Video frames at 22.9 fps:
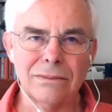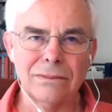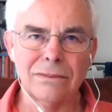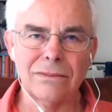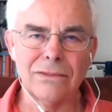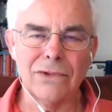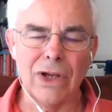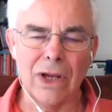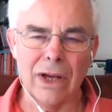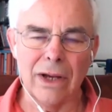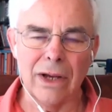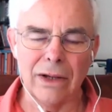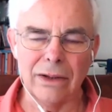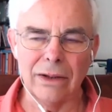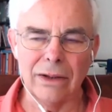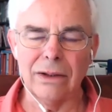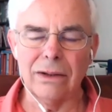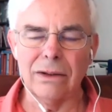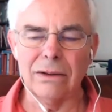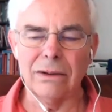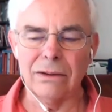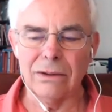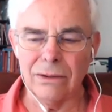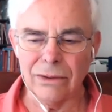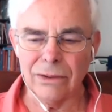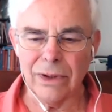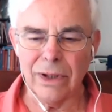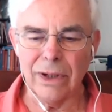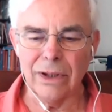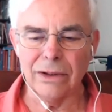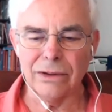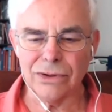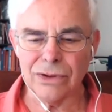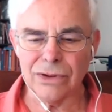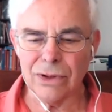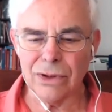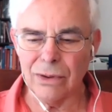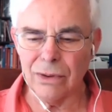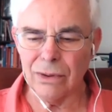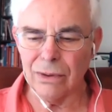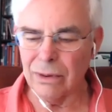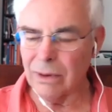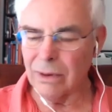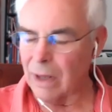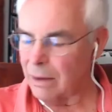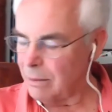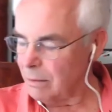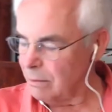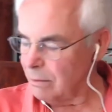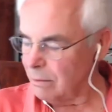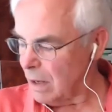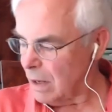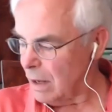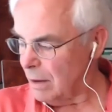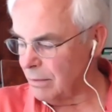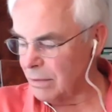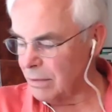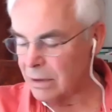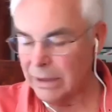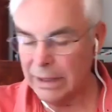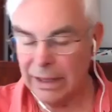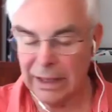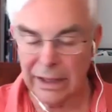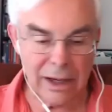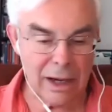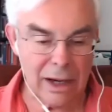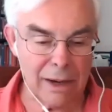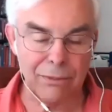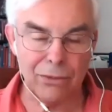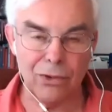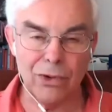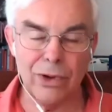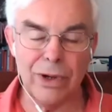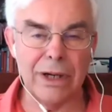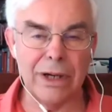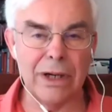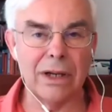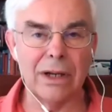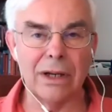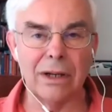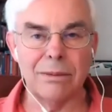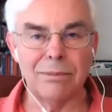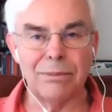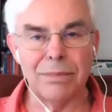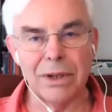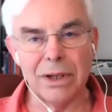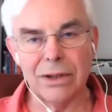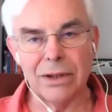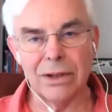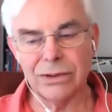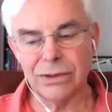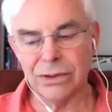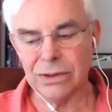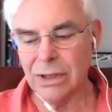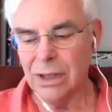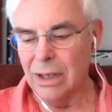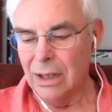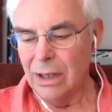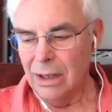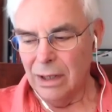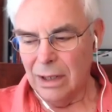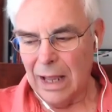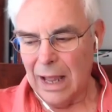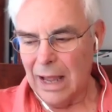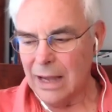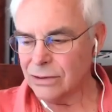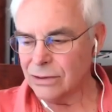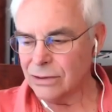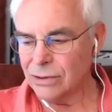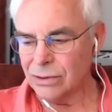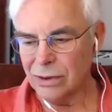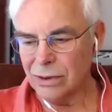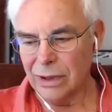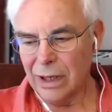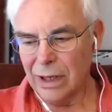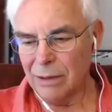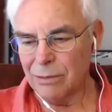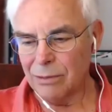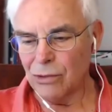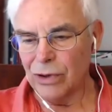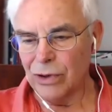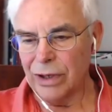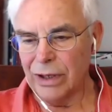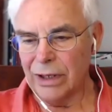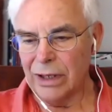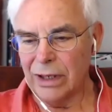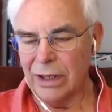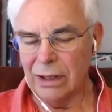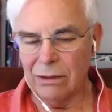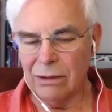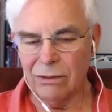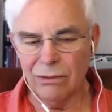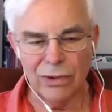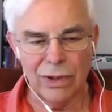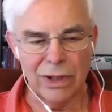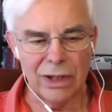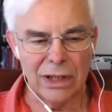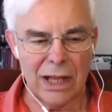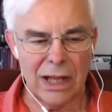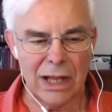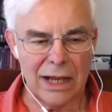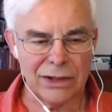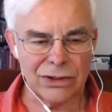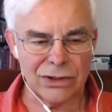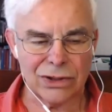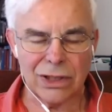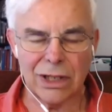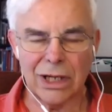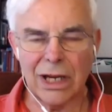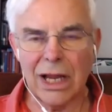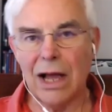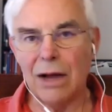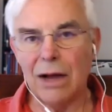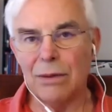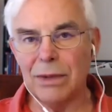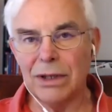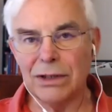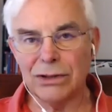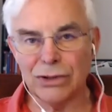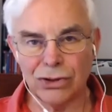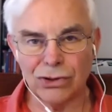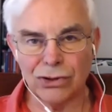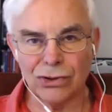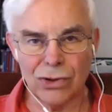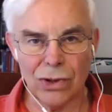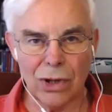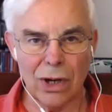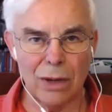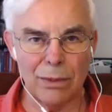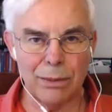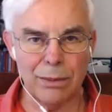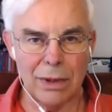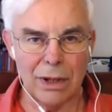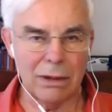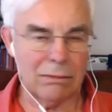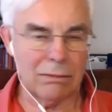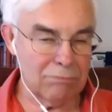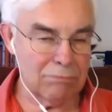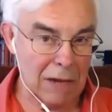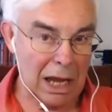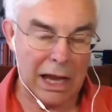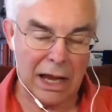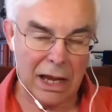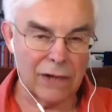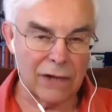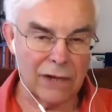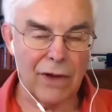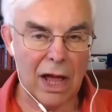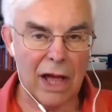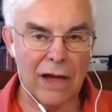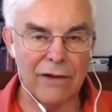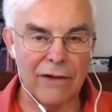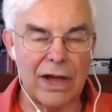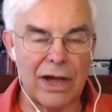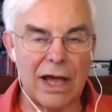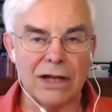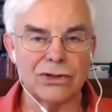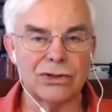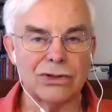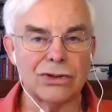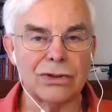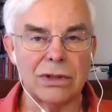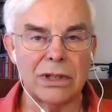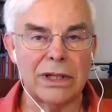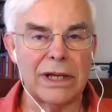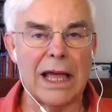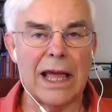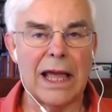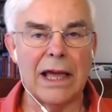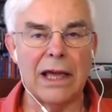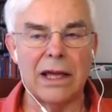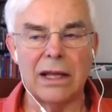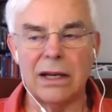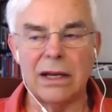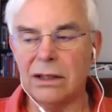Yeah, yeah. Okay. So I'm, I'm glad I'm reading it because actually I'm reading, realizing how much trauma I, I've actually had.